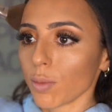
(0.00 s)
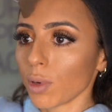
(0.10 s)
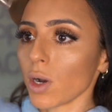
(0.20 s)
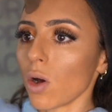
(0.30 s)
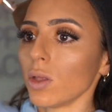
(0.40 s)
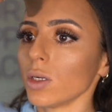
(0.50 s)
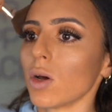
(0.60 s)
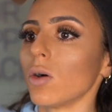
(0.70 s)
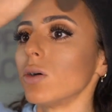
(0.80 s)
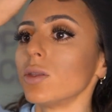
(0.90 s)
But all in
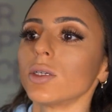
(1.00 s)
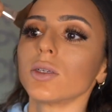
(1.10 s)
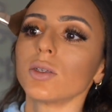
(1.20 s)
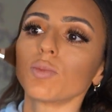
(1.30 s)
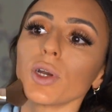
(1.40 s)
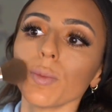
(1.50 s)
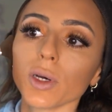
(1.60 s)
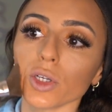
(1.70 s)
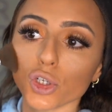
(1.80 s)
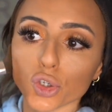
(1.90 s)
all, this is pretty
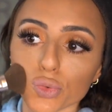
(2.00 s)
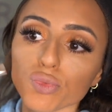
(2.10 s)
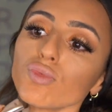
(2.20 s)
much